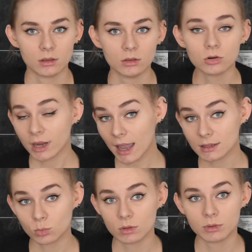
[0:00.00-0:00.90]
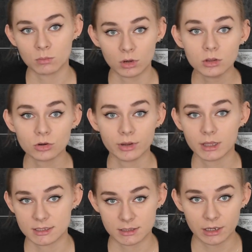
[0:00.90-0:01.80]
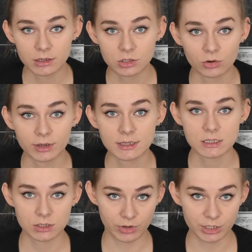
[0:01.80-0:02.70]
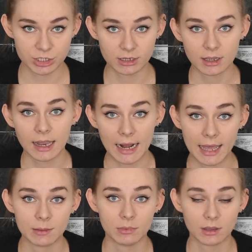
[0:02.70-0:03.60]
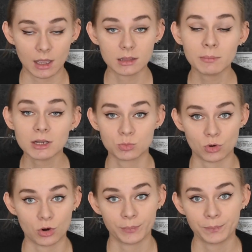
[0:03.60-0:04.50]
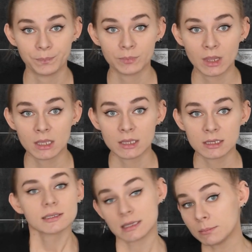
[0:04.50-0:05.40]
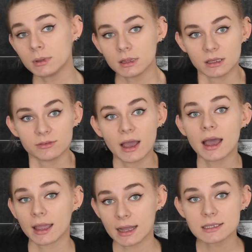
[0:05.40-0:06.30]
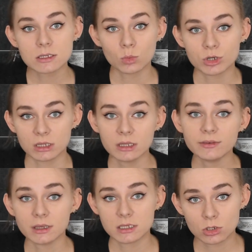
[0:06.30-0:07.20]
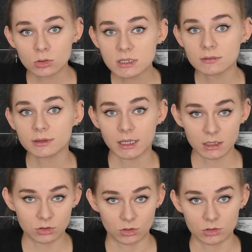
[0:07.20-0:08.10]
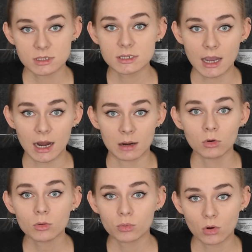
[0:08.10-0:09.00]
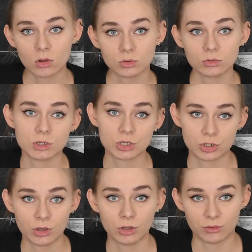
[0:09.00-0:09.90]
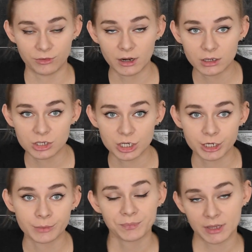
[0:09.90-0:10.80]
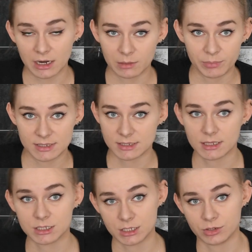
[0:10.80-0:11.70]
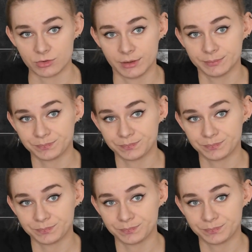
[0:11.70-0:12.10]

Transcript: Your cat will be monitoring its territory, scratching, climbing and much more. Some believe cats which live exclusively indoors are more prone to destroying your furniture, carpets, etc.